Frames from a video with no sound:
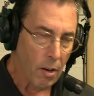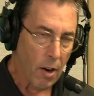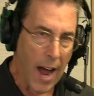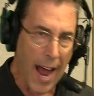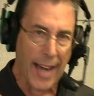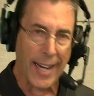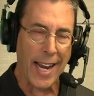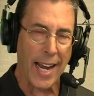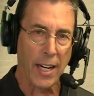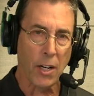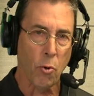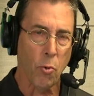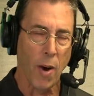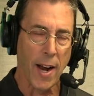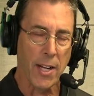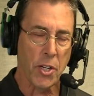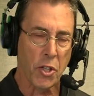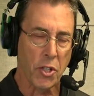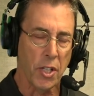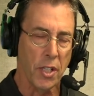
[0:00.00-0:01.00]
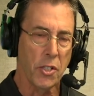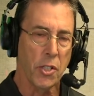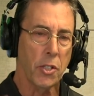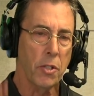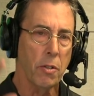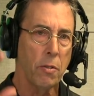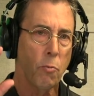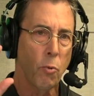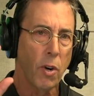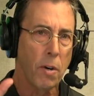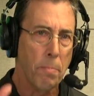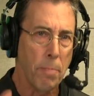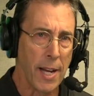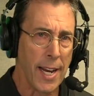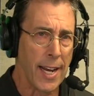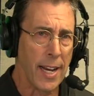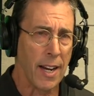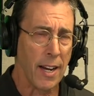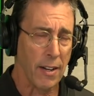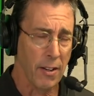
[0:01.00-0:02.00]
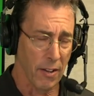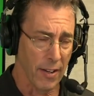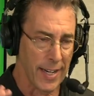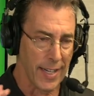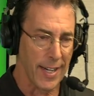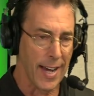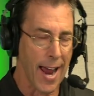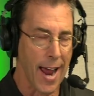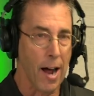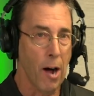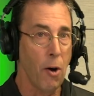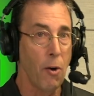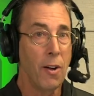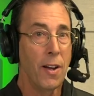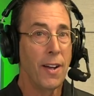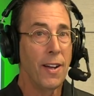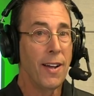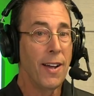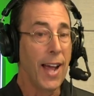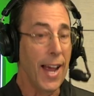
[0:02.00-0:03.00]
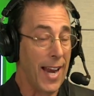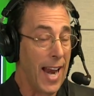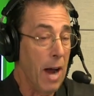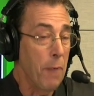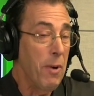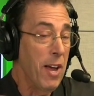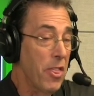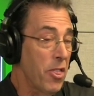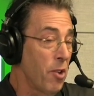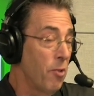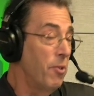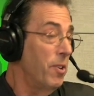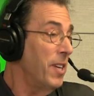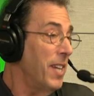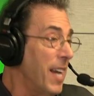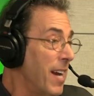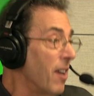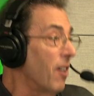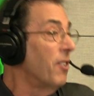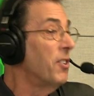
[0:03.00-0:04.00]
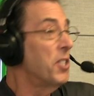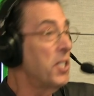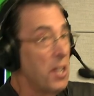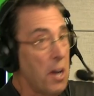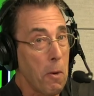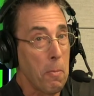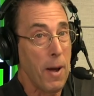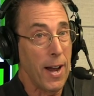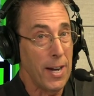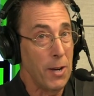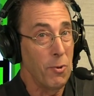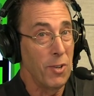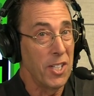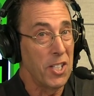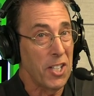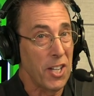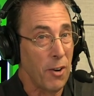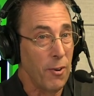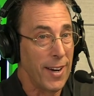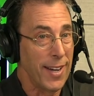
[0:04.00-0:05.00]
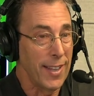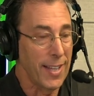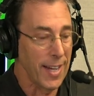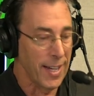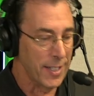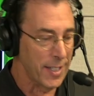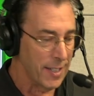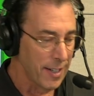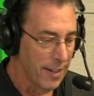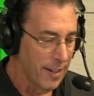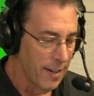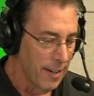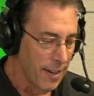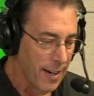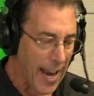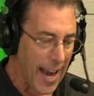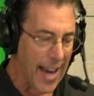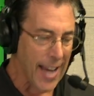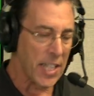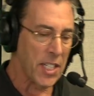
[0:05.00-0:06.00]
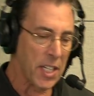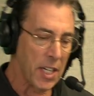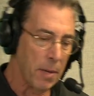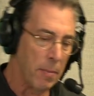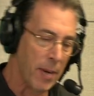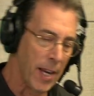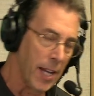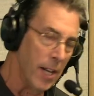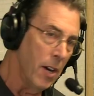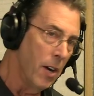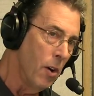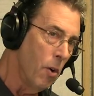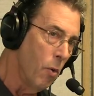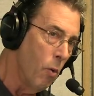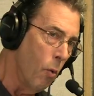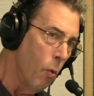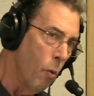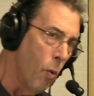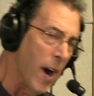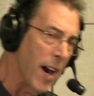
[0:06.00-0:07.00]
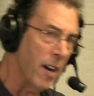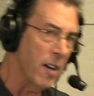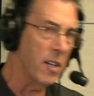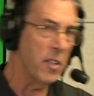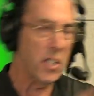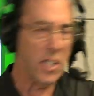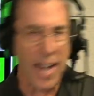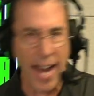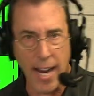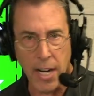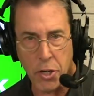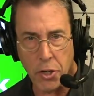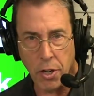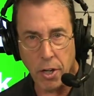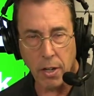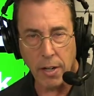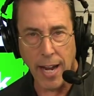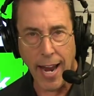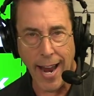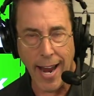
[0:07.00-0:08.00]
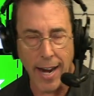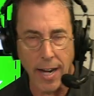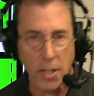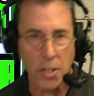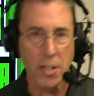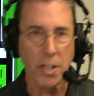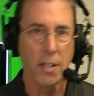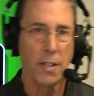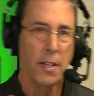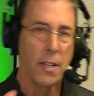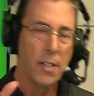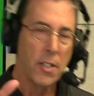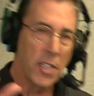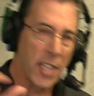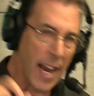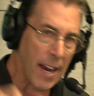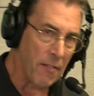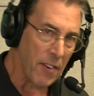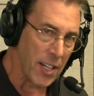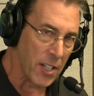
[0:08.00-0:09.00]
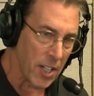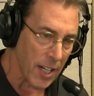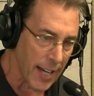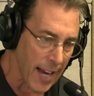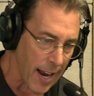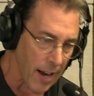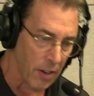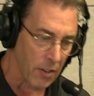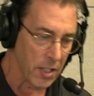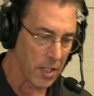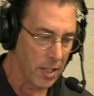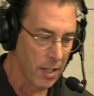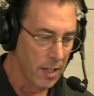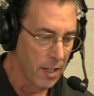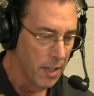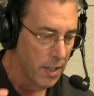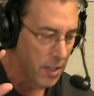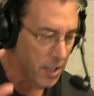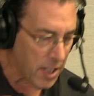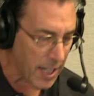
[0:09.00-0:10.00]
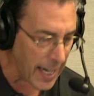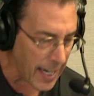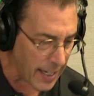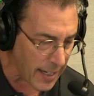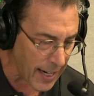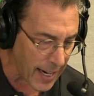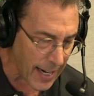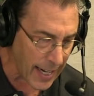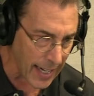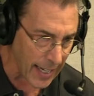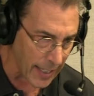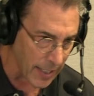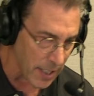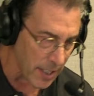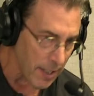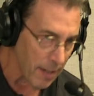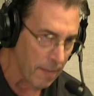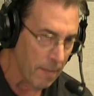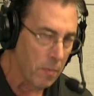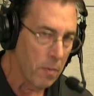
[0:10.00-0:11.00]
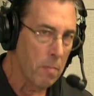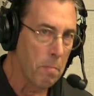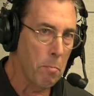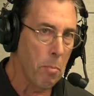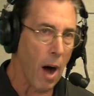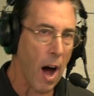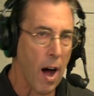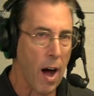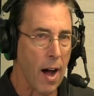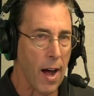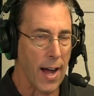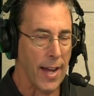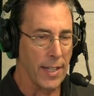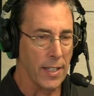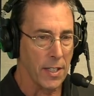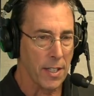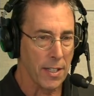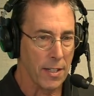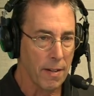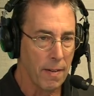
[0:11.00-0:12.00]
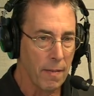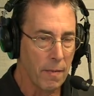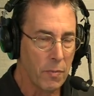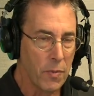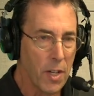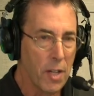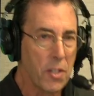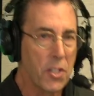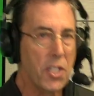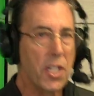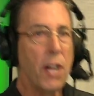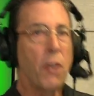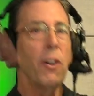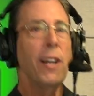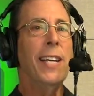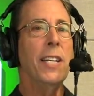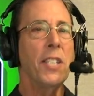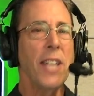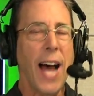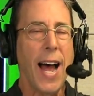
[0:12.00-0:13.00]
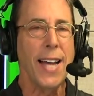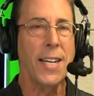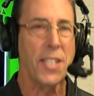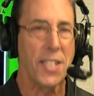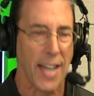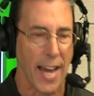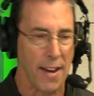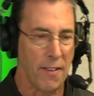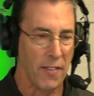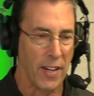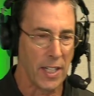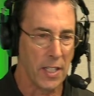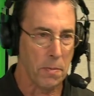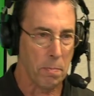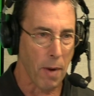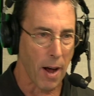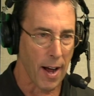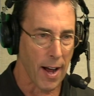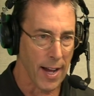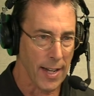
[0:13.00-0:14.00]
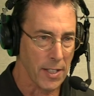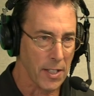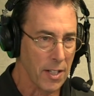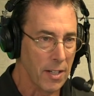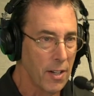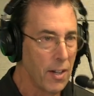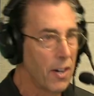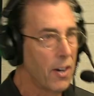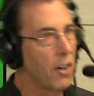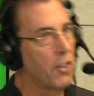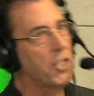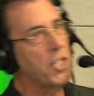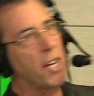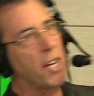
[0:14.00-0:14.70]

I got questions repeatedly now, and I went through years nobody was doing this, asking me where to stash your cash, savings accounts, CDs, bonds, Series I savings bonds. Are